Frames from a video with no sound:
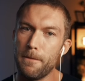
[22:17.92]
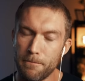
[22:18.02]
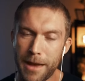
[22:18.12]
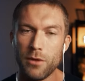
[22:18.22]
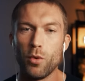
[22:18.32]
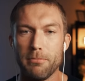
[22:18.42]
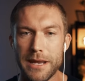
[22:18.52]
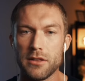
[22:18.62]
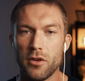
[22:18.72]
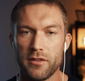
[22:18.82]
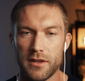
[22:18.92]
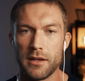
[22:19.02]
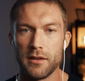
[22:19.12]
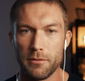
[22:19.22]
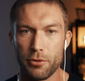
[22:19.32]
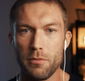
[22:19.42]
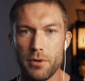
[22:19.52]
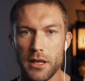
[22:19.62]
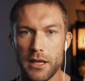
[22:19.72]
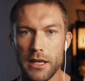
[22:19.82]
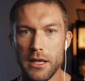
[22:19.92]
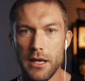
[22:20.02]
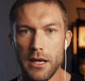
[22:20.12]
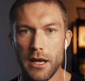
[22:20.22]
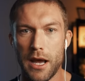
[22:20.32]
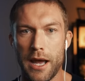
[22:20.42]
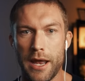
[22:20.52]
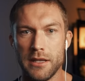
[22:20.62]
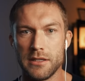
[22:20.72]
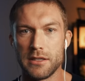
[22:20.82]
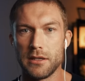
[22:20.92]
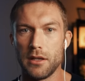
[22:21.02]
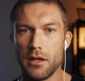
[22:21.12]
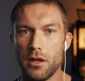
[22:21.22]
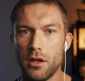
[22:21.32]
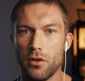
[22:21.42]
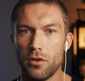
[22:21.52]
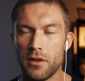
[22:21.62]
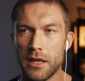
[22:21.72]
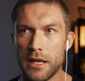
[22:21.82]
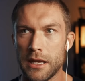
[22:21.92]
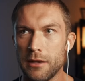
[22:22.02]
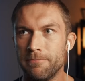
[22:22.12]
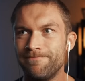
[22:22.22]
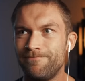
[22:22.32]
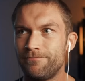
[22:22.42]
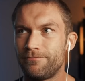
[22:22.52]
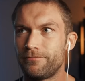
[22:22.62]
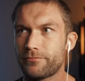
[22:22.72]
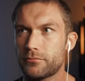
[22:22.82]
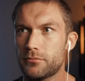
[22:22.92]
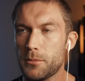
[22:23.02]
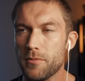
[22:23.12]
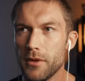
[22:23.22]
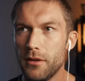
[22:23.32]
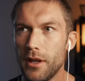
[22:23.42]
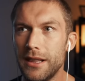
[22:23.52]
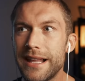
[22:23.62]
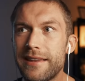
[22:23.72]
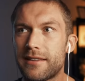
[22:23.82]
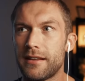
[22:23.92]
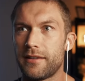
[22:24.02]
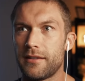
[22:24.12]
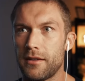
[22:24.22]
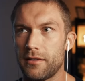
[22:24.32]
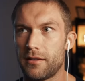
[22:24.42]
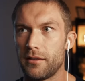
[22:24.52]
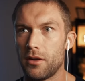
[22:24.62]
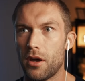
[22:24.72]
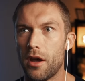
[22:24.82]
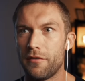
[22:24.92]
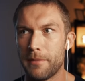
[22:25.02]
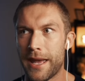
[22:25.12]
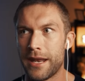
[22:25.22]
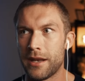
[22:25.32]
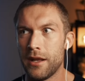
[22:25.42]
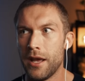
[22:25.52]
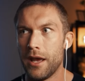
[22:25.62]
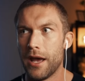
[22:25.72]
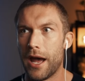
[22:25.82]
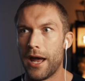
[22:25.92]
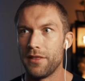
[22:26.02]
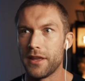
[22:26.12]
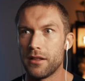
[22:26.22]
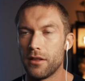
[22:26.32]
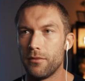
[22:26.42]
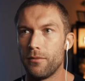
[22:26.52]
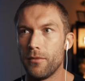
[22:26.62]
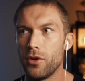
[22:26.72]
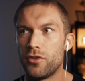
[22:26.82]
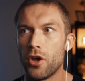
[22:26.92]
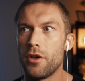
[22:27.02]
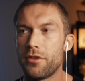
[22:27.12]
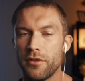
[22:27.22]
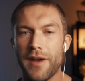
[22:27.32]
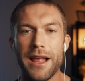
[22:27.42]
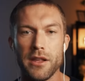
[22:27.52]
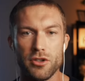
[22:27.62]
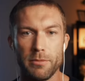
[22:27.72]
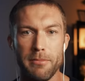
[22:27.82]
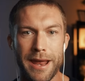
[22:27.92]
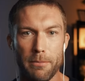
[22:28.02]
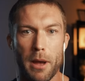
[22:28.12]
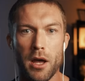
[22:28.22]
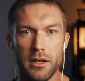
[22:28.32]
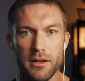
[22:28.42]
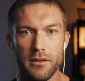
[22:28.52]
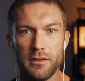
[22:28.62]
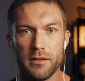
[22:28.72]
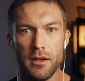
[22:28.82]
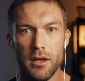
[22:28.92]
men will meet those standards appropriately. And the listlessness of men and the dearth of eligible male partners